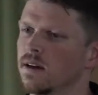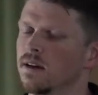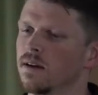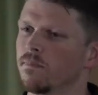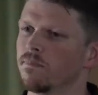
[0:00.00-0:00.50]

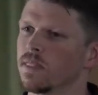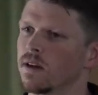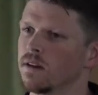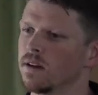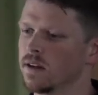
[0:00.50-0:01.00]
on
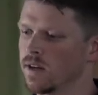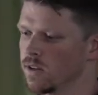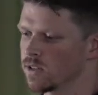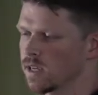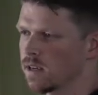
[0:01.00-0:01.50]

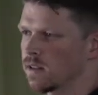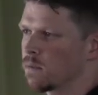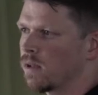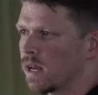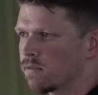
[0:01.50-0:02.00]
another
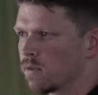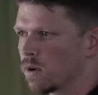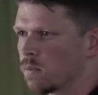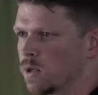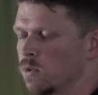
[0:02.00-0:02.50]
cycling
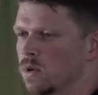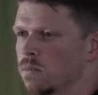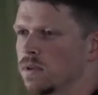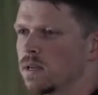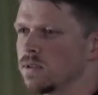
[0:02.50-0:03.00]
platform, you
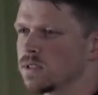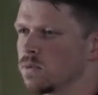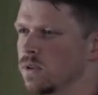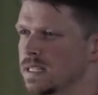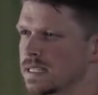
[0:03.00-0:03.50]
wouldn't be able
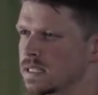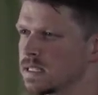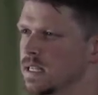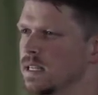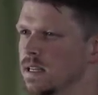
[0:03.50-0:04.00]
to really
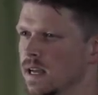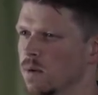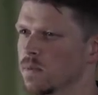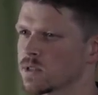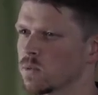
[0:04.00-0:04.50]
see
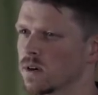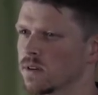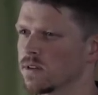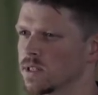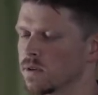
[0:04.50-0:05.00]
how much
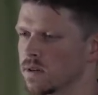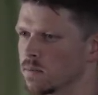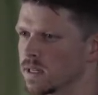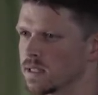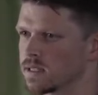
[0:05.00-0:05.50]
work they're
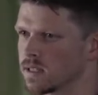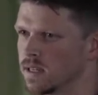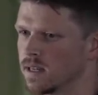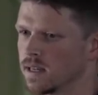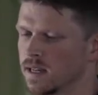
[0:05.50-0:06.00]
doing because
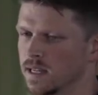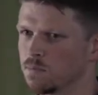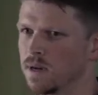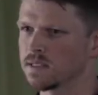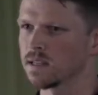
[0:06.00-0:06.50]

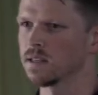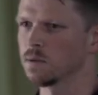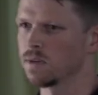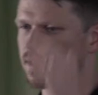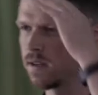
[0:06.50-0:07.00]
it's
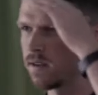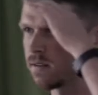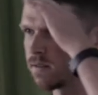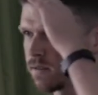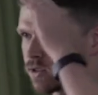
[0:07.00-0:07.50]
basically
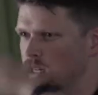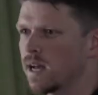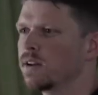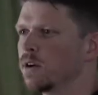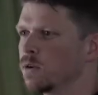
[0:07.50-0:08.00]
being
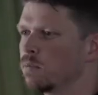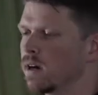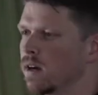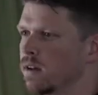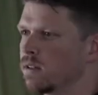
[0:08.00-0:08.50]
shadowed
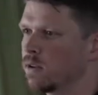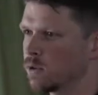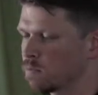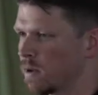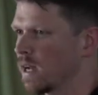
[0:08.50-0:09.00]
by
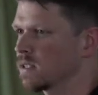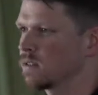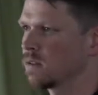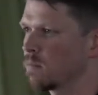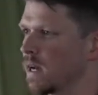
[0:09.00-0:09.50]
those
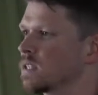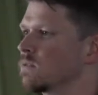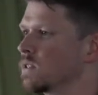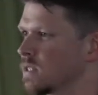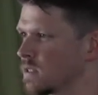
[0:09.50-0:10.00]
the
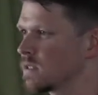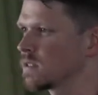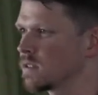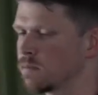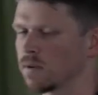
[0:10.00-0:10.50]
passive
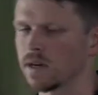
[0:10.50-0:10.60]
resistances of the